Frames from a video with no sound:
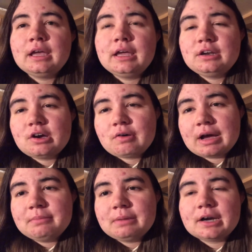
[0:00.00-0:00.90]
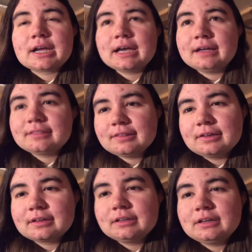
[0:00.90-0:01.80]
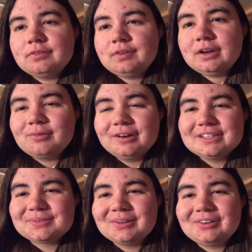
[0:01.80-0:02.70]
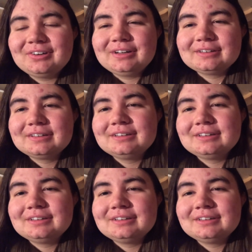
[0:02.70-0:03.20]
And no, I'm not a Catholic, if anyone is wondering.